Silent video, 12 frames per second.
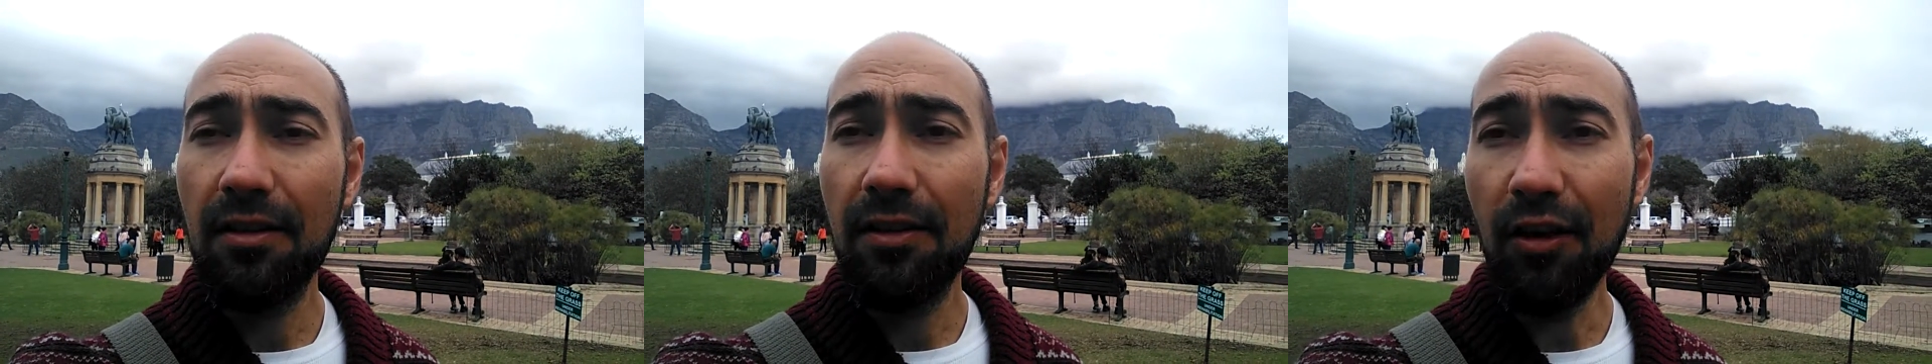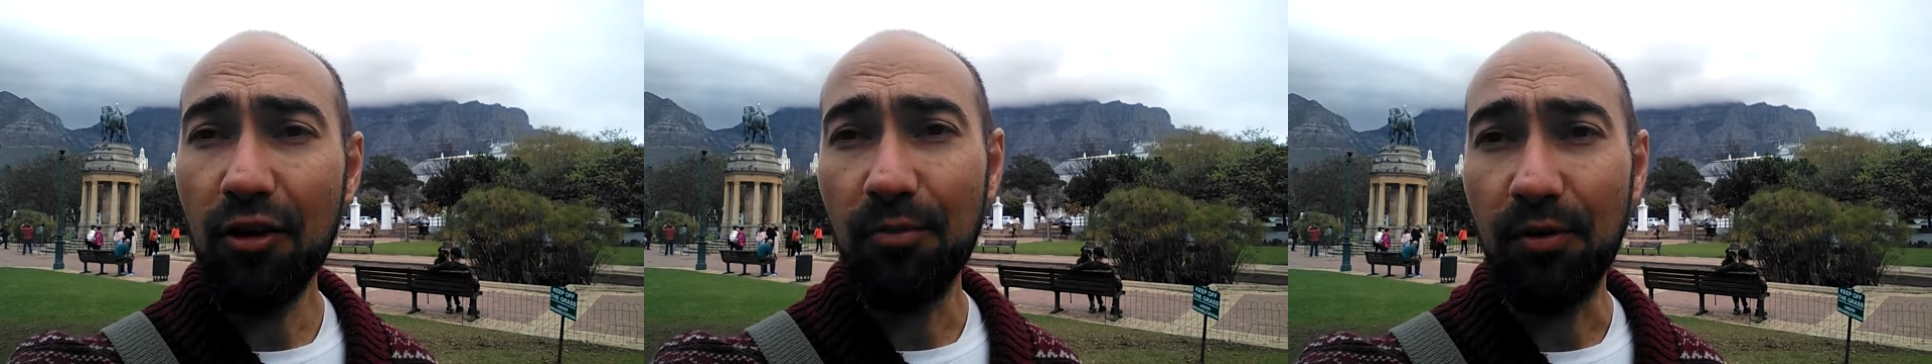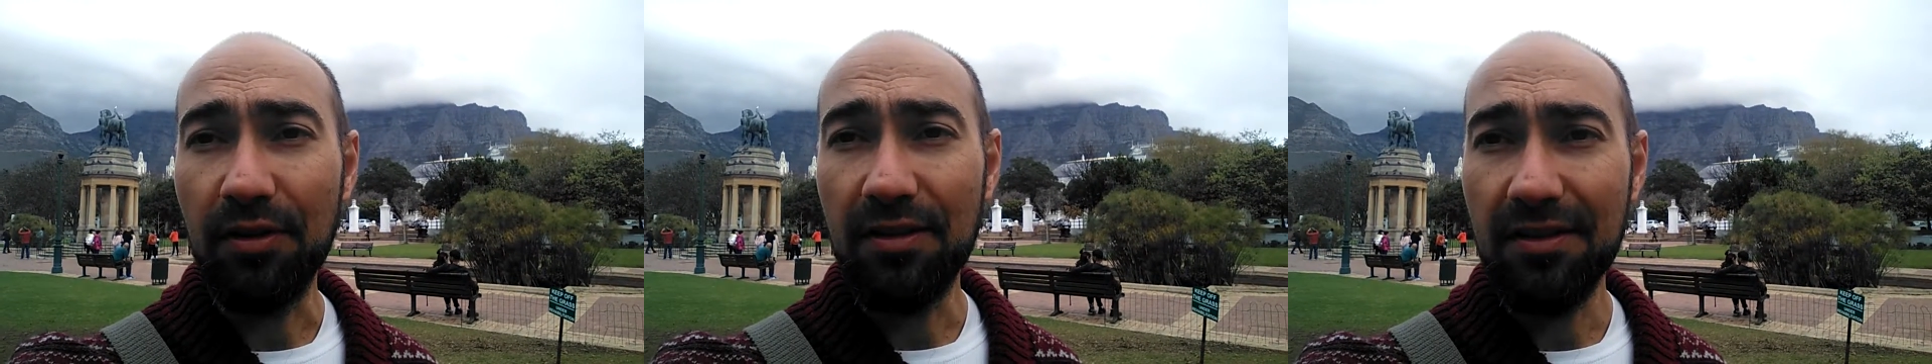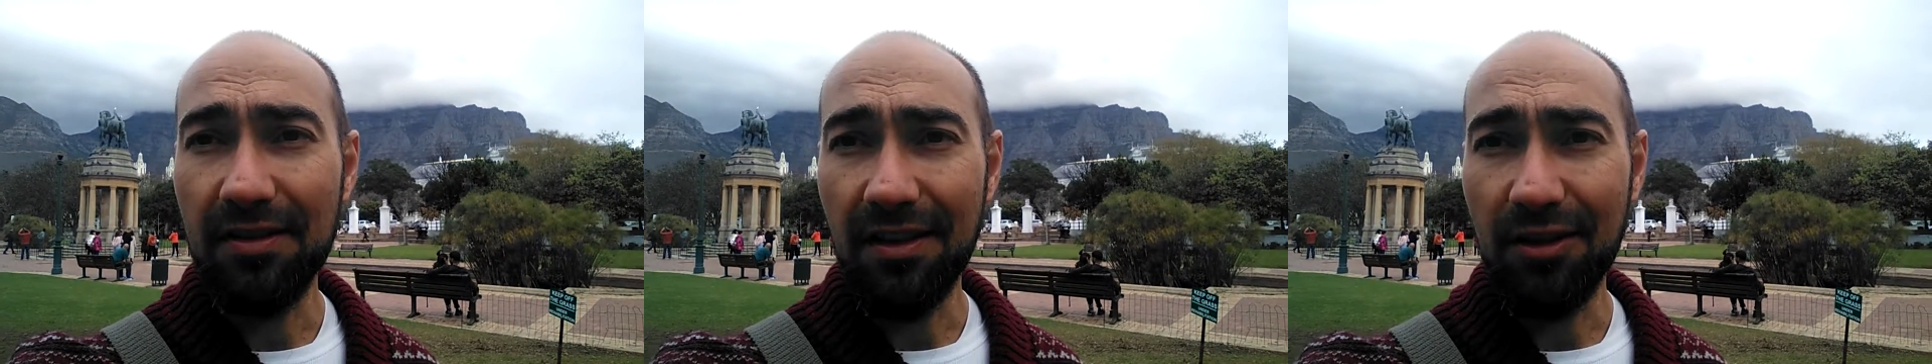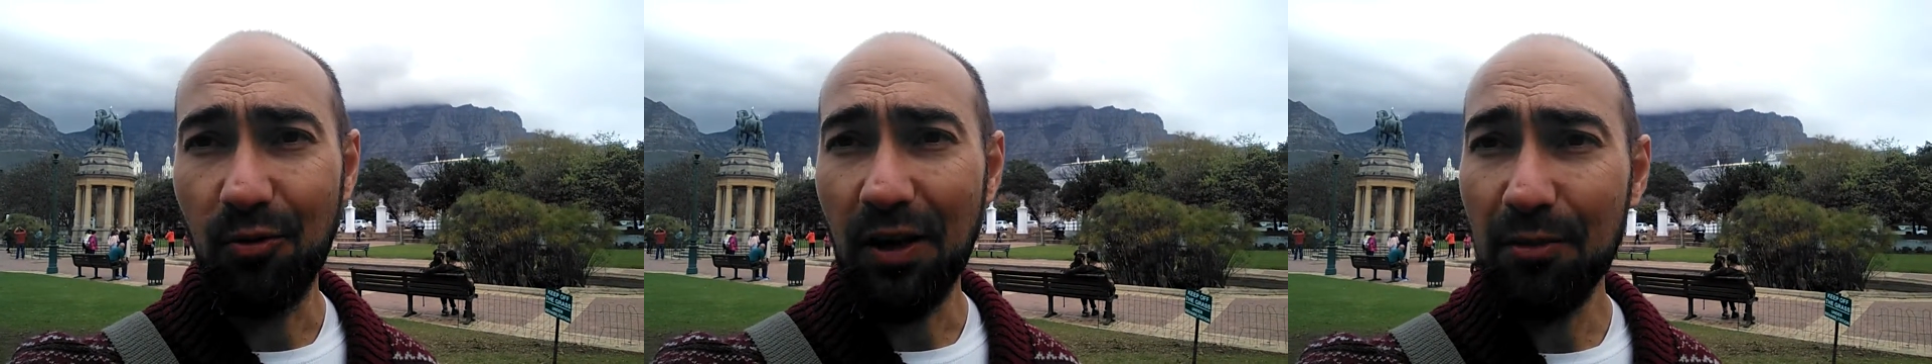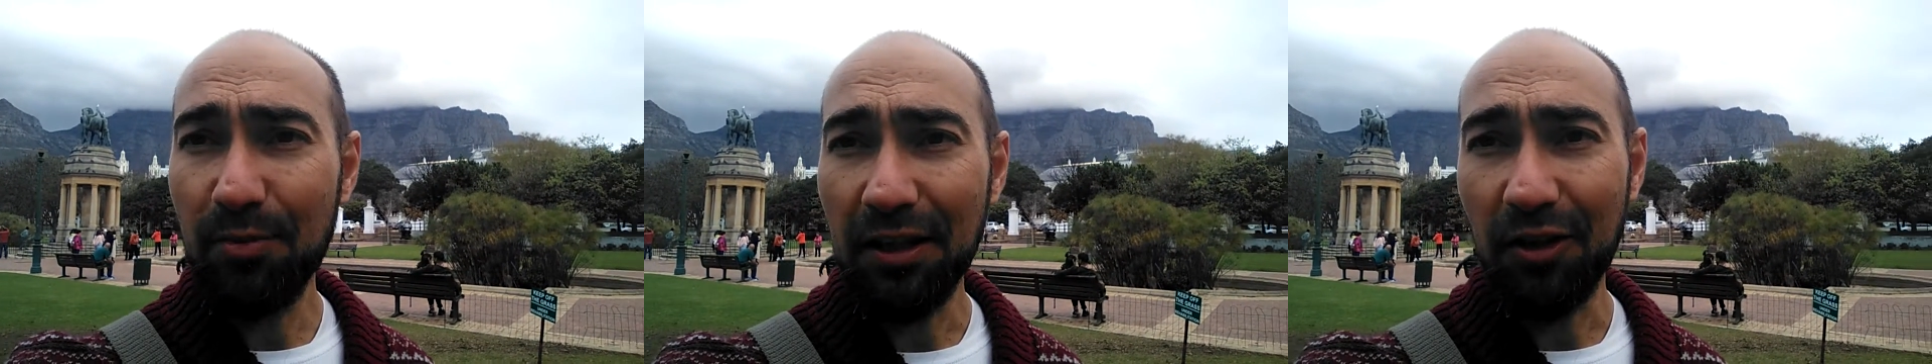therapist and a
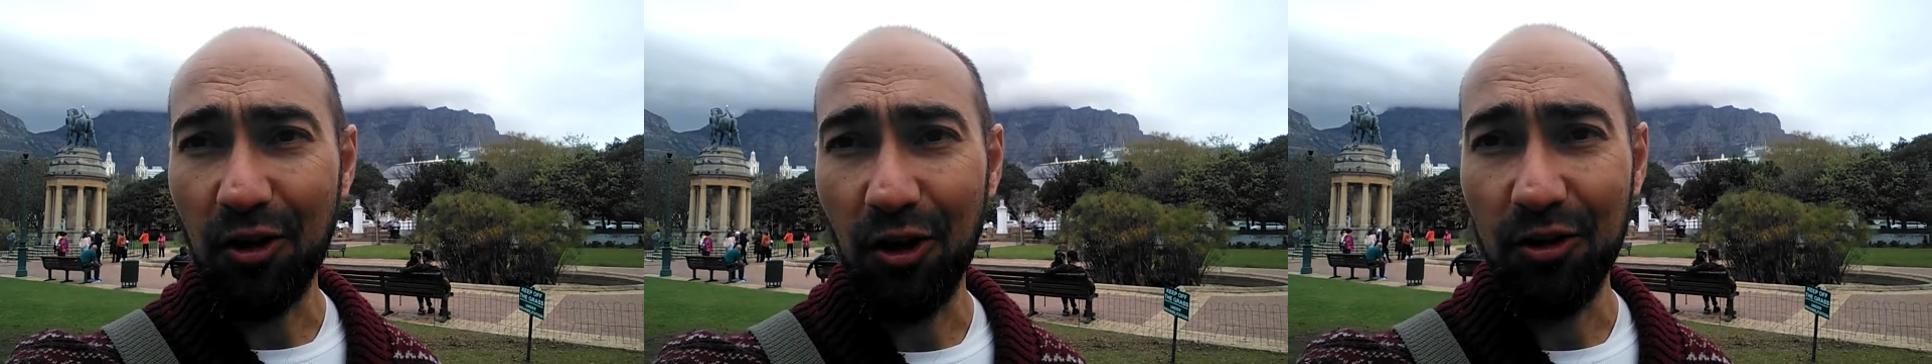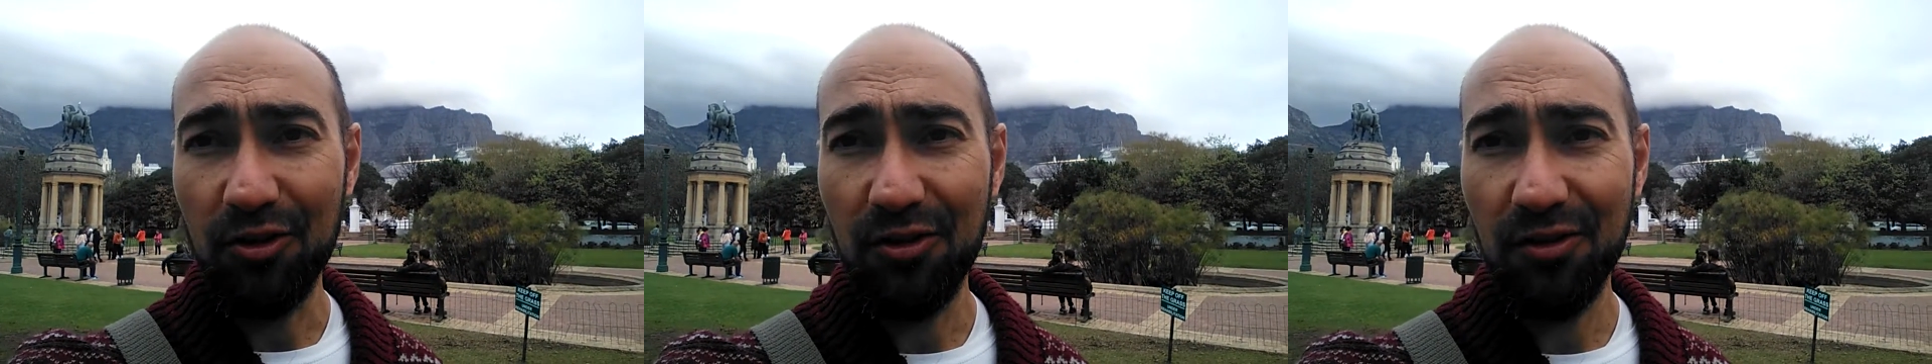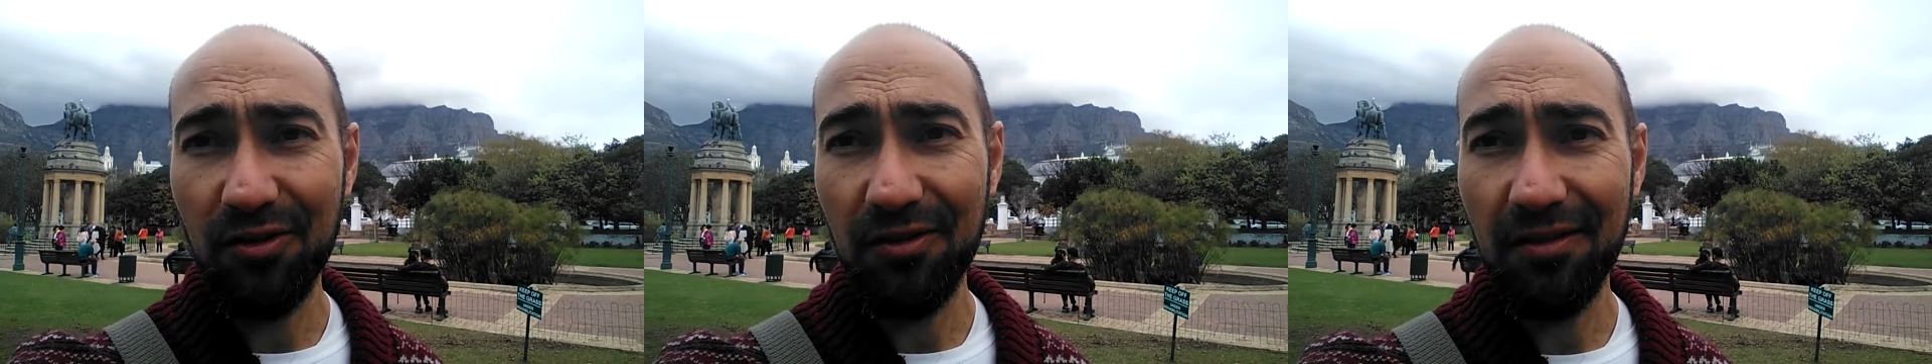well-being coach,